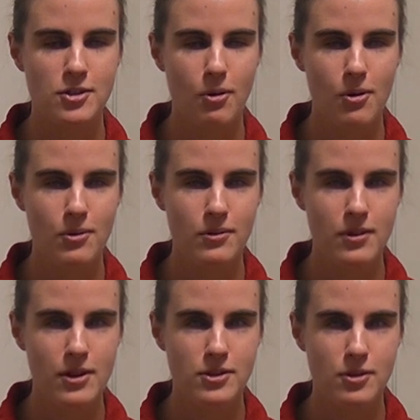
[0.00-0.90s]
School
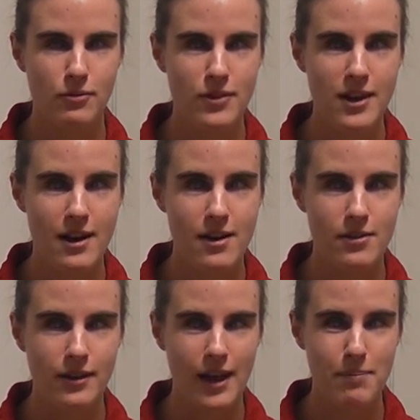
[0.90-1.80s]
in Sofia,
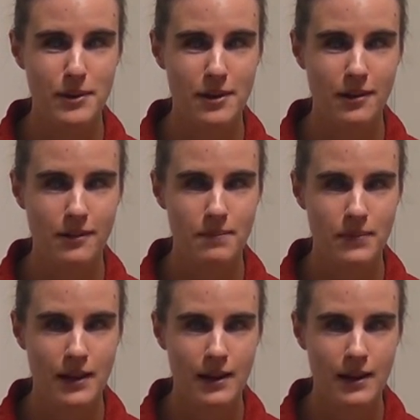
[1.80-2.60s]
in the capital,